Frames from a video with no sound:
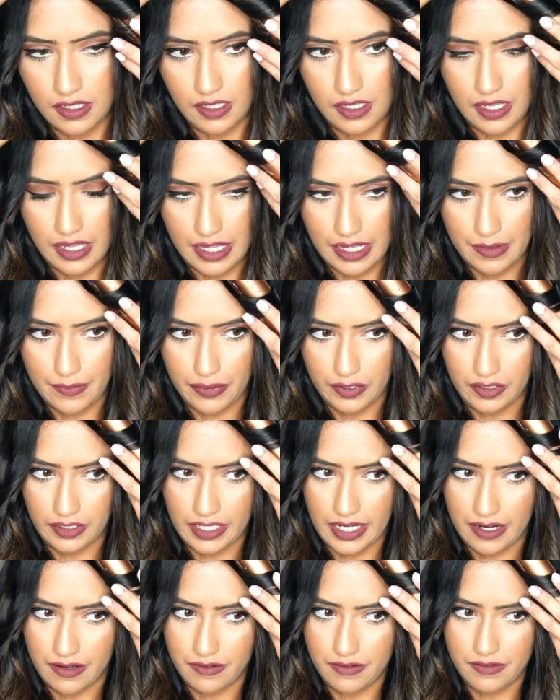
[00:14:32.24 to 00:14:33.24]
And pull it
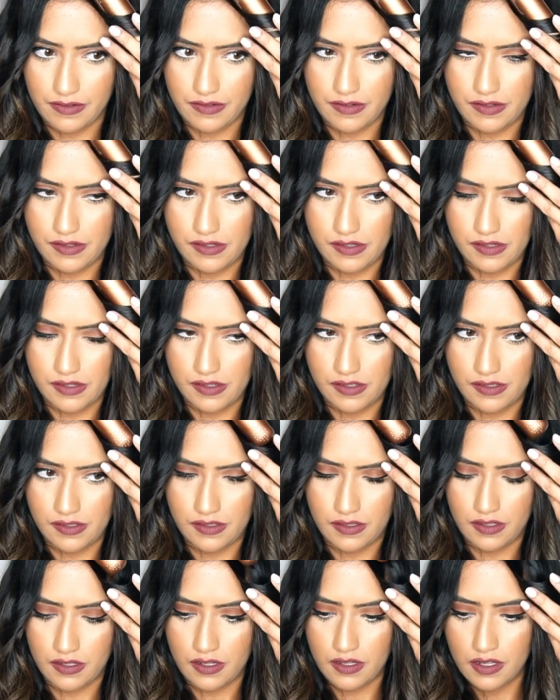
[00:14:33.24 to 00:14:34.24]
out.
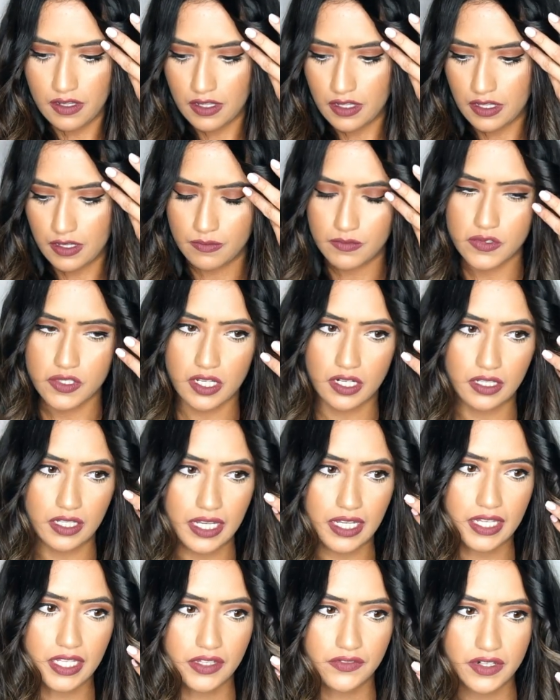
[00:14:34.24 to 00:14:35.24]
I'm just gonna
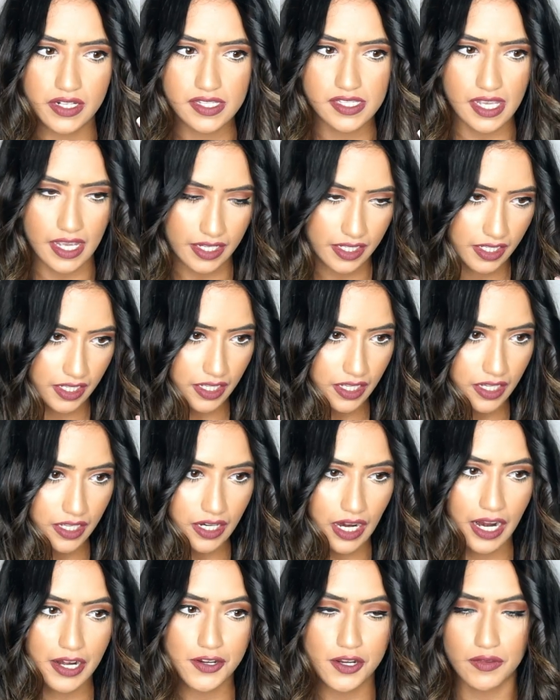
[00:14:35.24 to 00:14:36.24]
like give it a second.
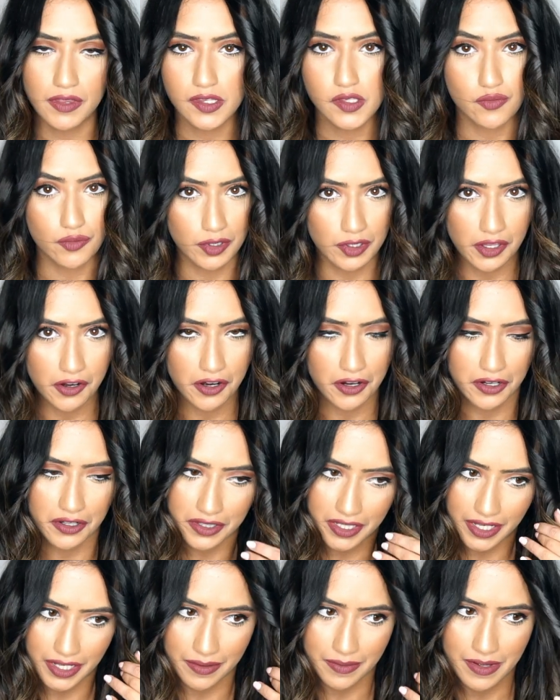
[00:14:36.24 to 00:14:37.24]
I know that's really
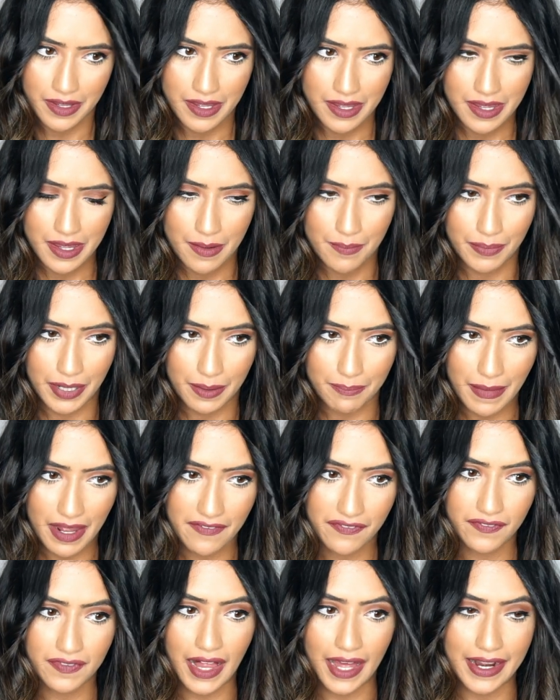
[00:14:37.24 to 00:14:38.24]
curly, but my
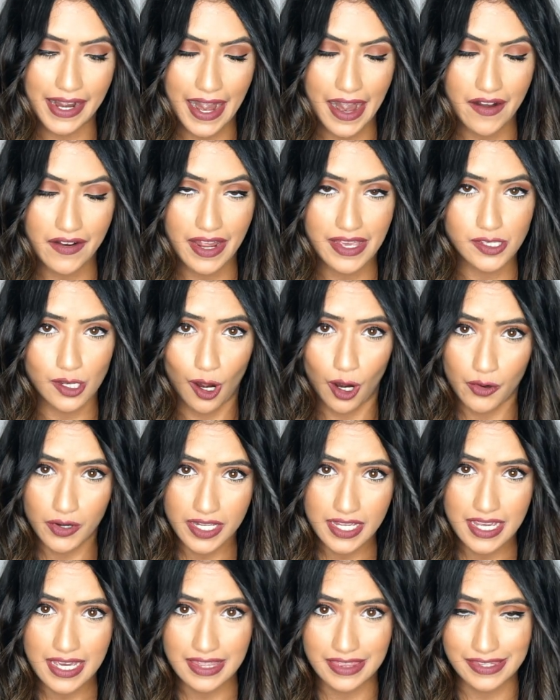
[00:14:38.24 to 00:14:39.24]
flat iron has already
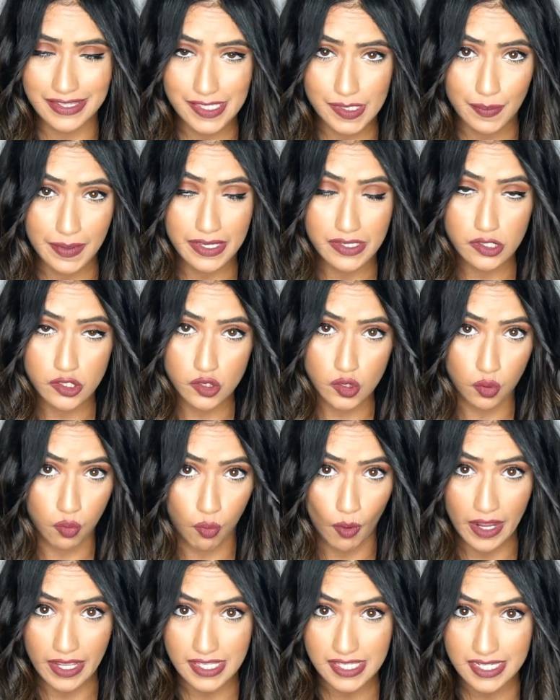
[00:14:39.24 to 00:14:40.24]
hit this piece
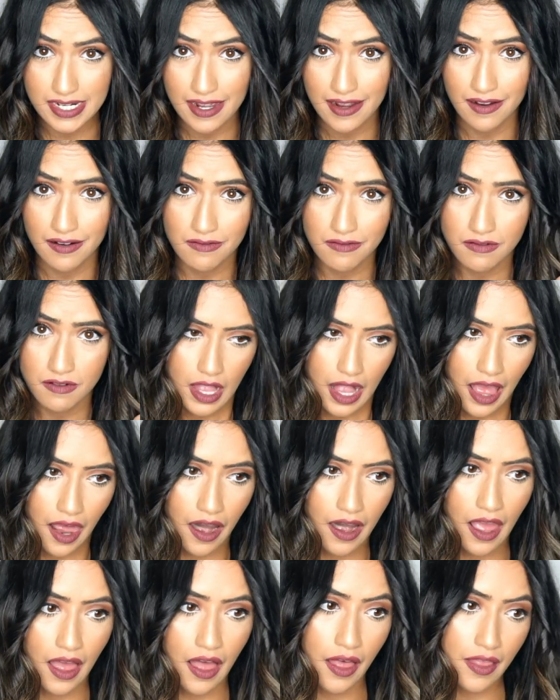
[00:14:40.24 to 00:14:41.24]
twice now, and
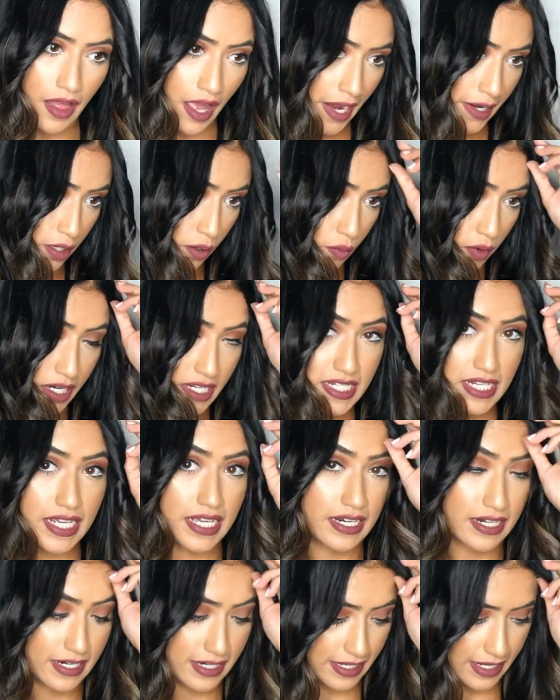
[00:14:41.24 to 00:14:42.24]
I don't want it to
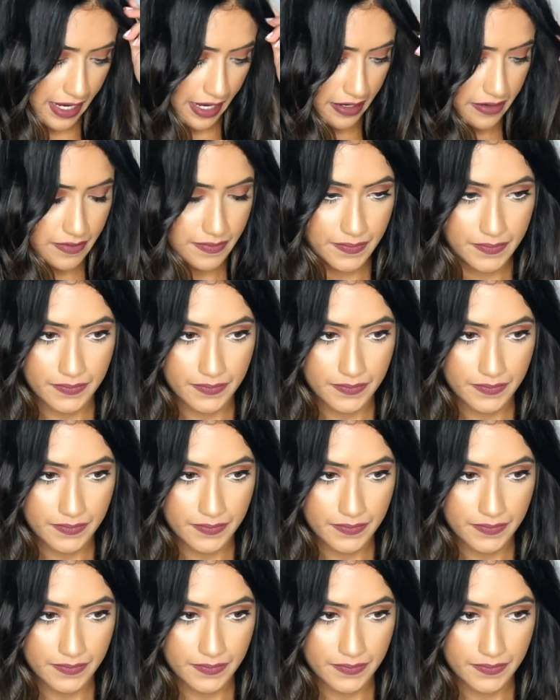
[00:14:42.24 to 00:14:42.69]
hit it again.